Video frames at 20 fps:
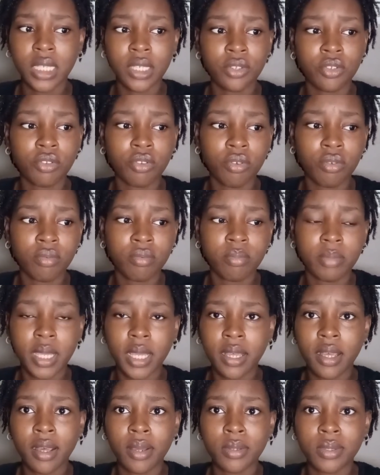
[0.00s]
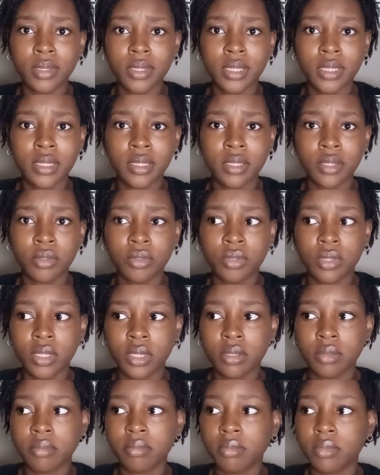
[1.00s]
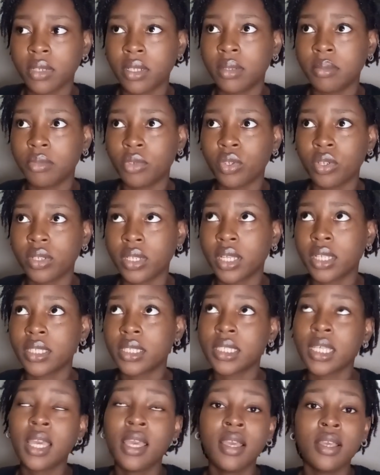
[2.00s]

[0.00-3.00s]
you know, my account details and all of that.